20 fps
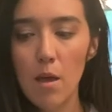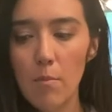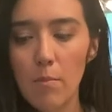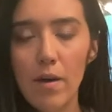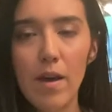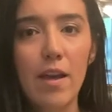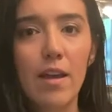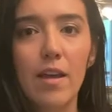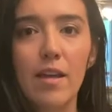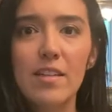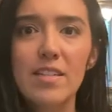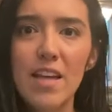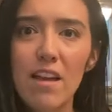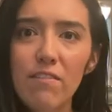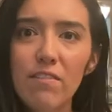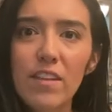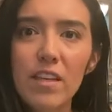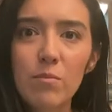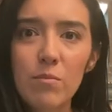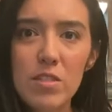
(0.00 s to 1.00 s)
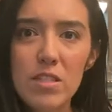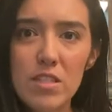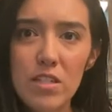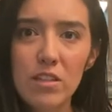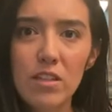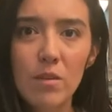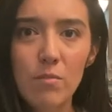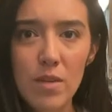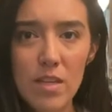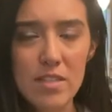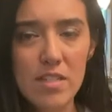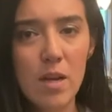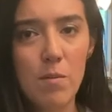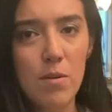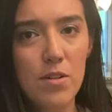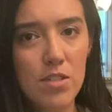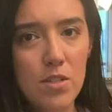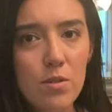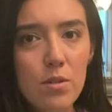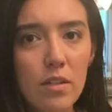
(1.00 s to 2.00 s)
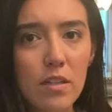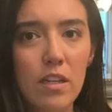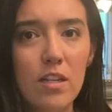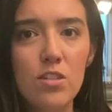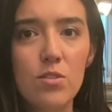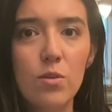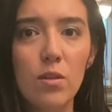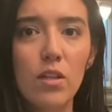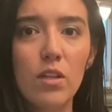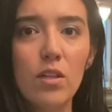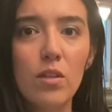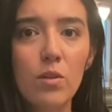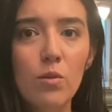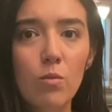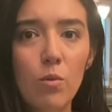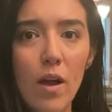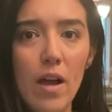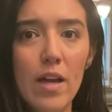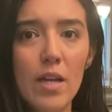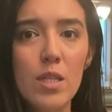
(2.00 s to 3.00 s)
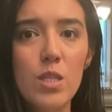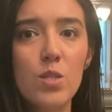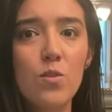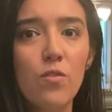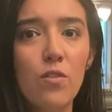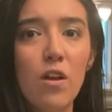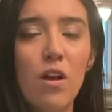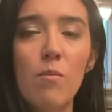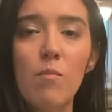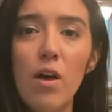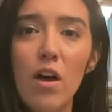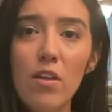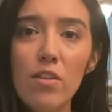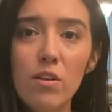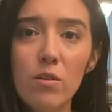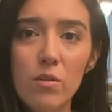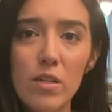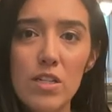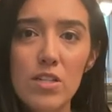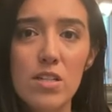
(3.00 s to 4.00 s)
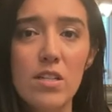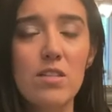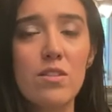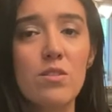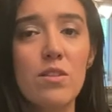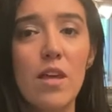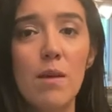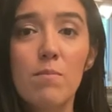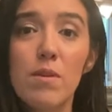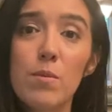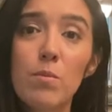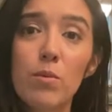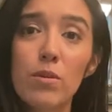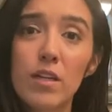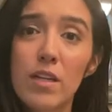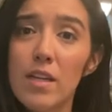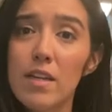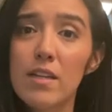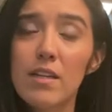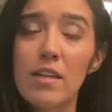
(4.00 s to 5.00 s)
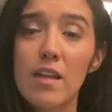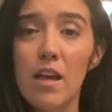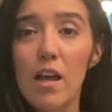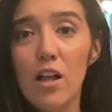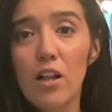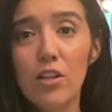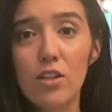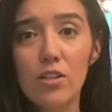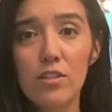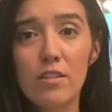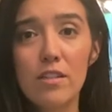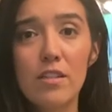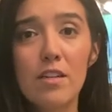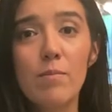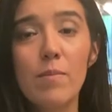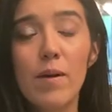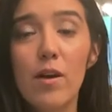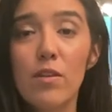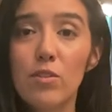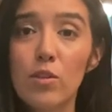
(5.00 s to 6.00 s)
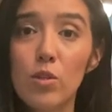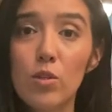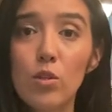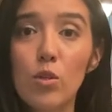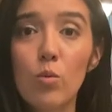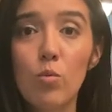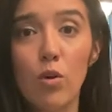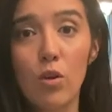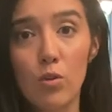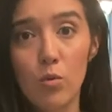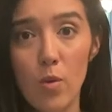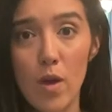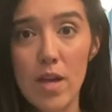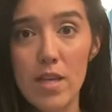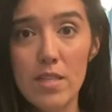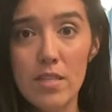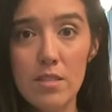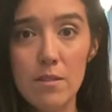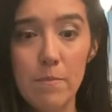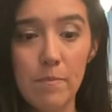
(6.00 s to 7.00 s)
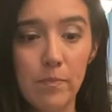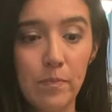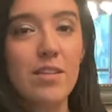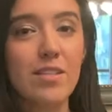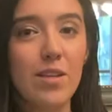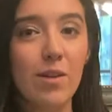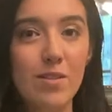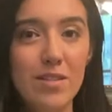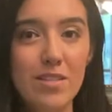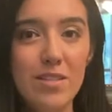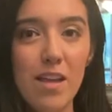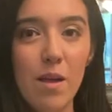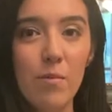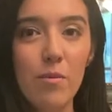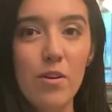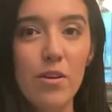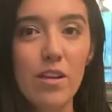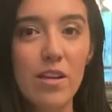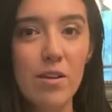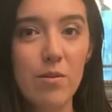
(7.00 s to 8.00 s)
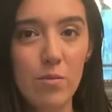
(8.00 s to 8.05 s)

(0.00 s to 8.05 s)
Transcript: But definitely still a missed opportunity to include wines from other regions so that people can learn about the New World wines. So in summary,